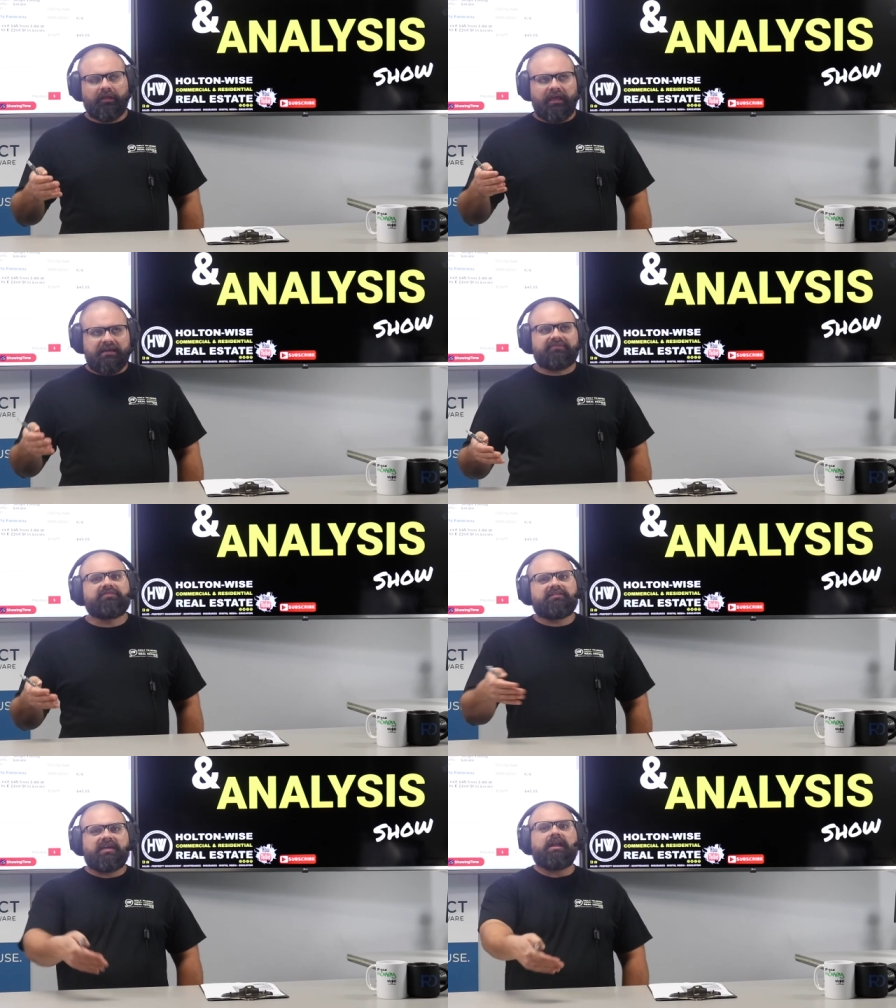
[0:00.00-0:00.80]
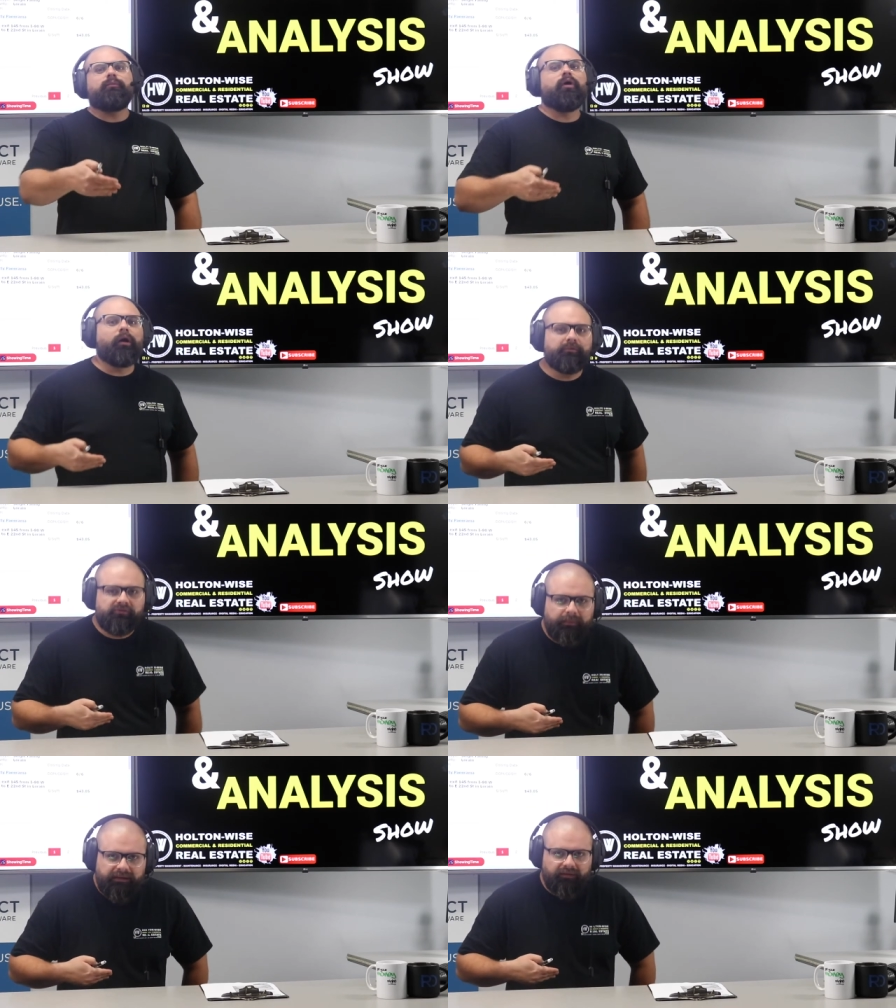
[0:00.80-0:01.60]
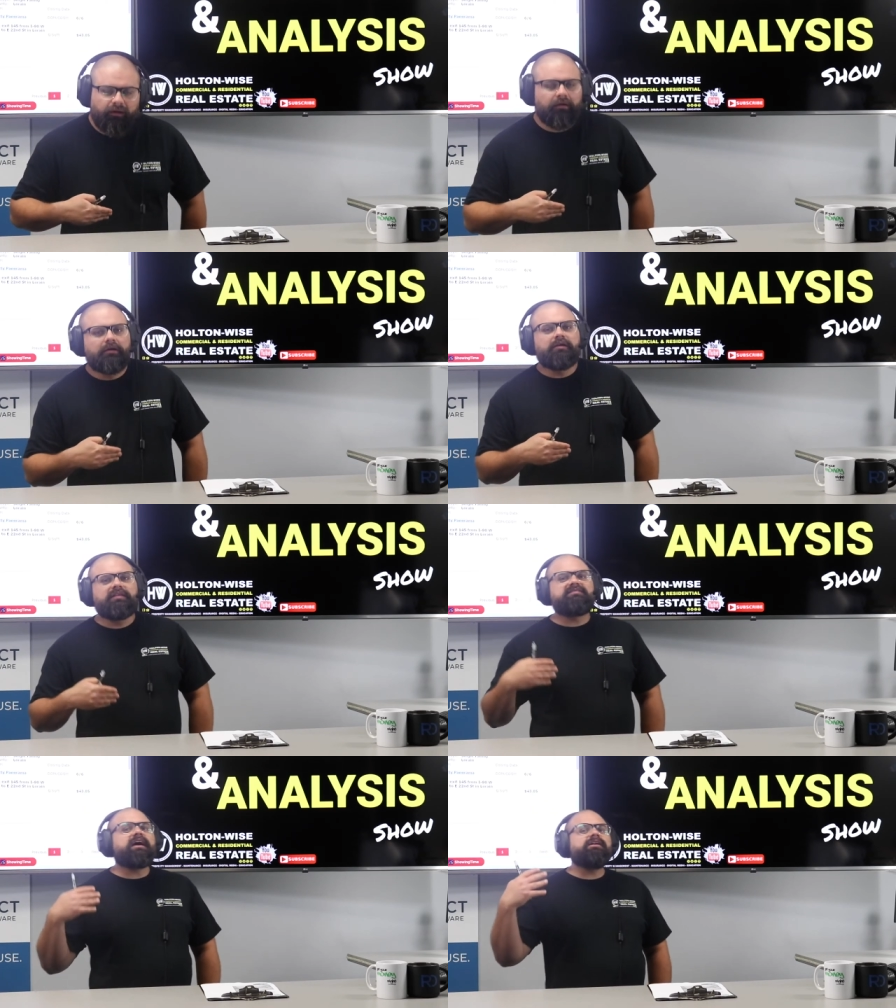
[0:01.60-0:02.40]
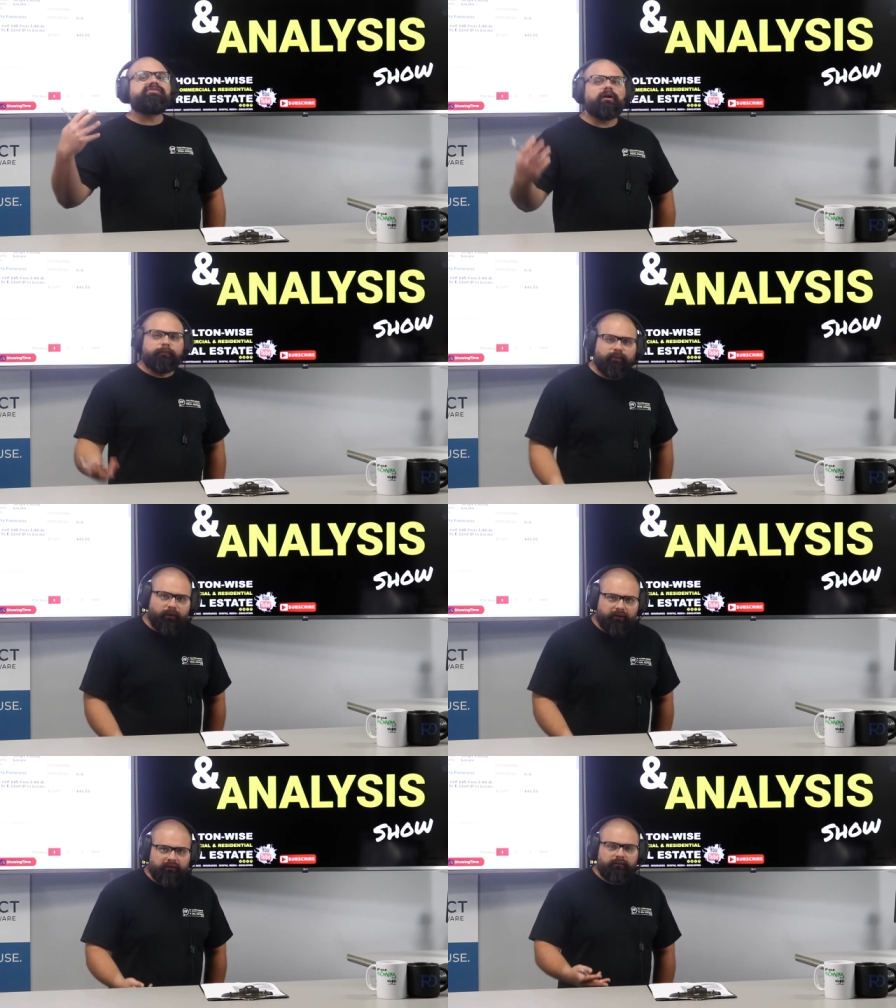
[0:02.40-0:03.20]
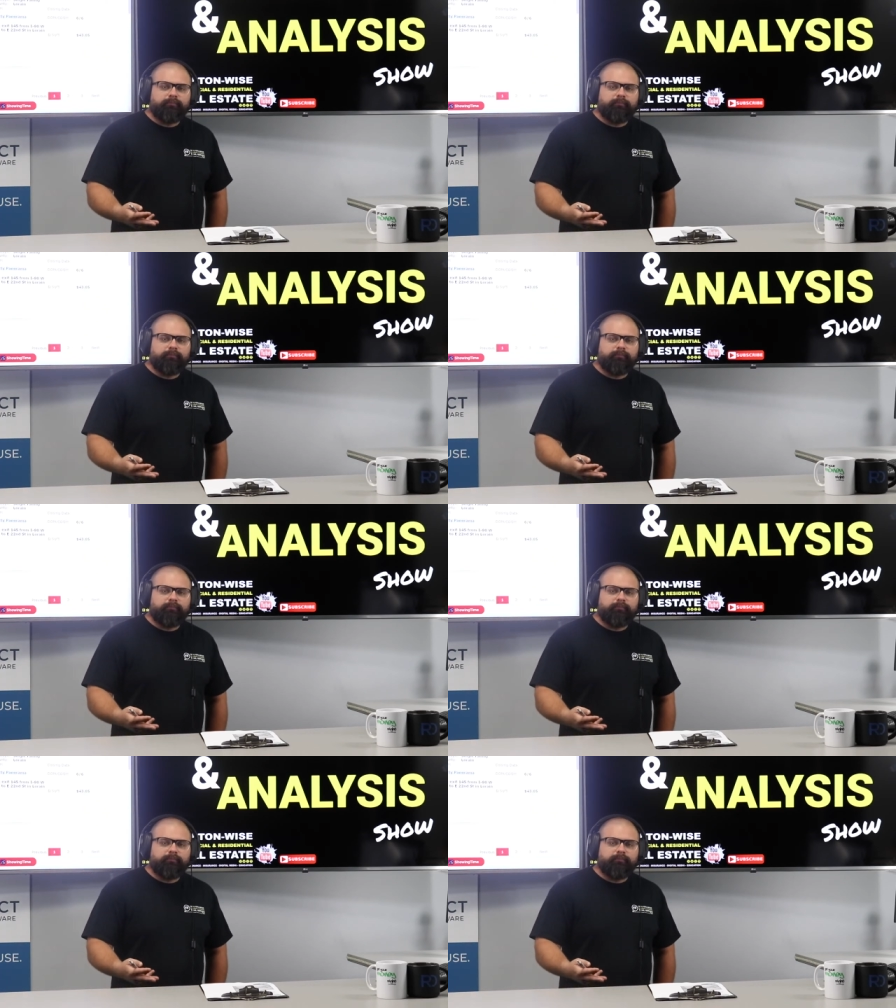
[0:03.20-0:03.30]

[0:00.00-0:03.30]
if the tenant will always be there. The tenants are important,